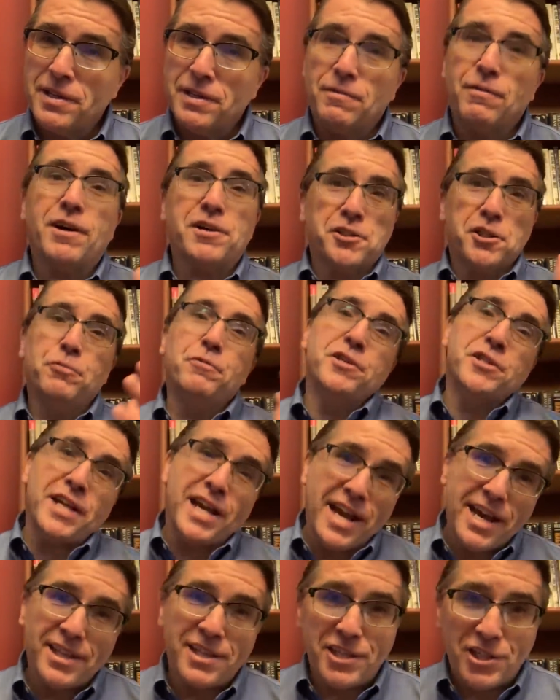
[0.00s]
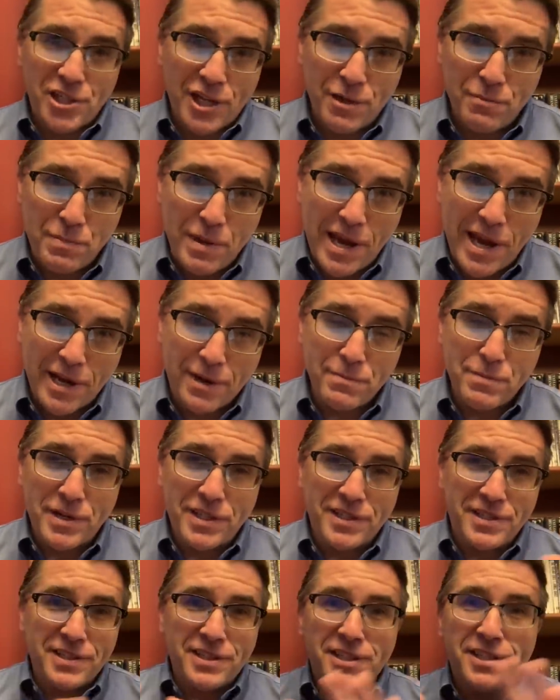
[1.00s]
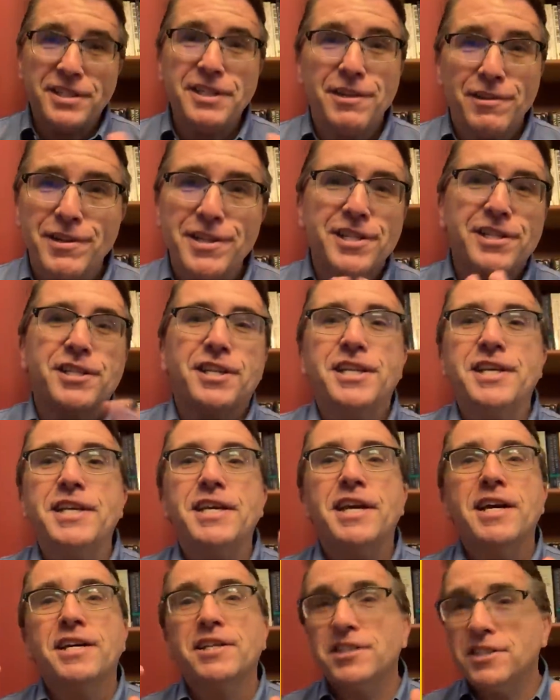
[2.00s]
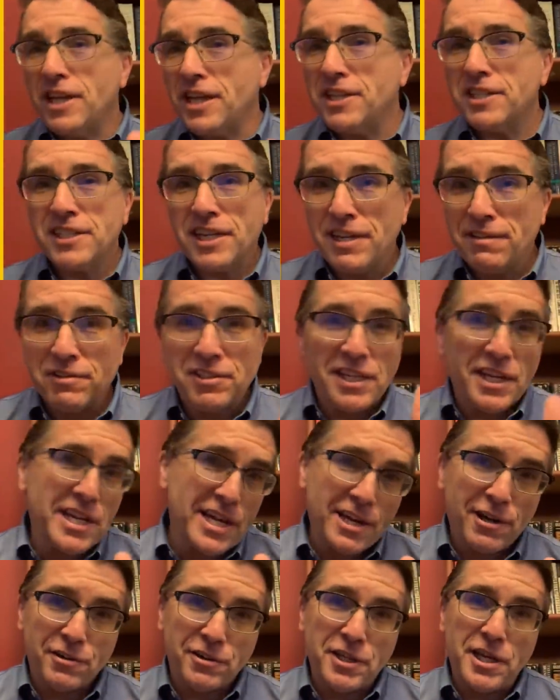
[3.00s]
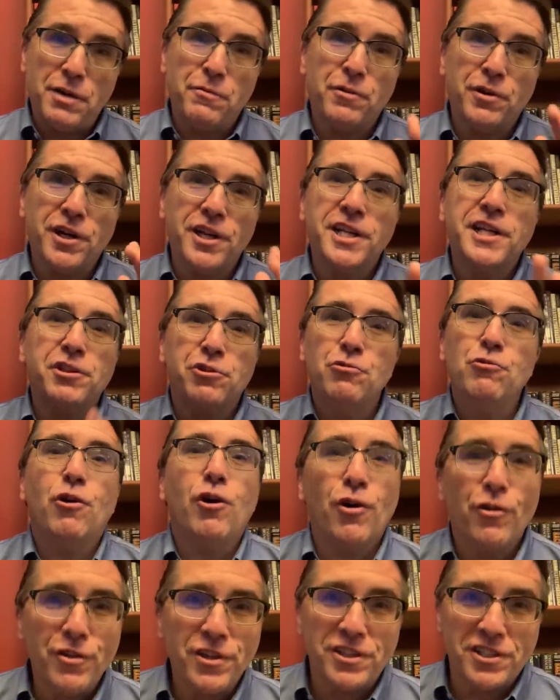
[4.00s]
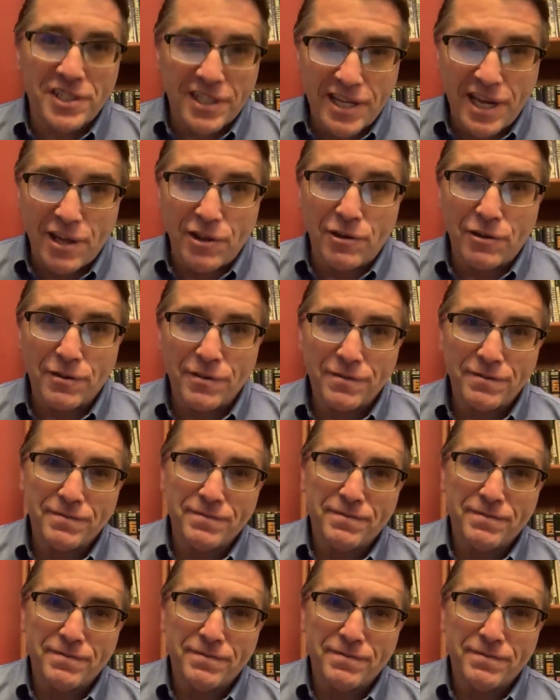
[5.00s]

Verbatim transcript: Well, I still wish I had the jetpack, but seriously, stay safe, stay healthy, and we're gonna get through all this together.